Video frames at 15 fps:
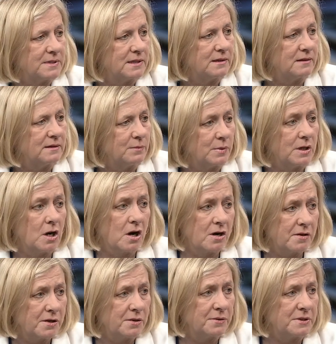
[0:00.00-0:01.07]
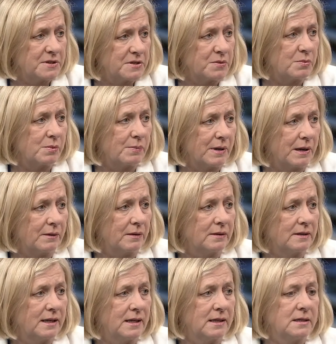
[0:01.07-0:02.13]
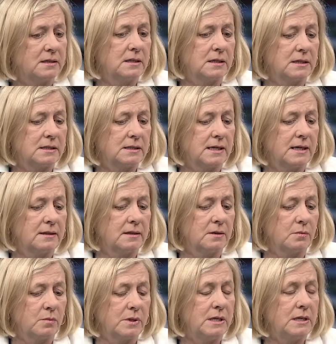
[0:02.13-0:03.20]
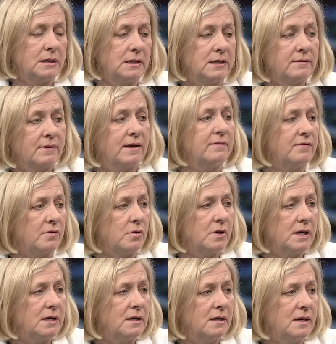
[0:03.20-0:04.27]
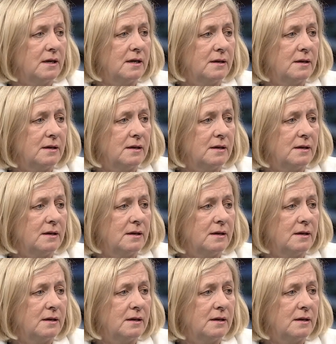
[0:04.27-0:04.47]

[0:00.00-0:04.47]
Uh, we are the only superpower, and to the extent that we leave a void,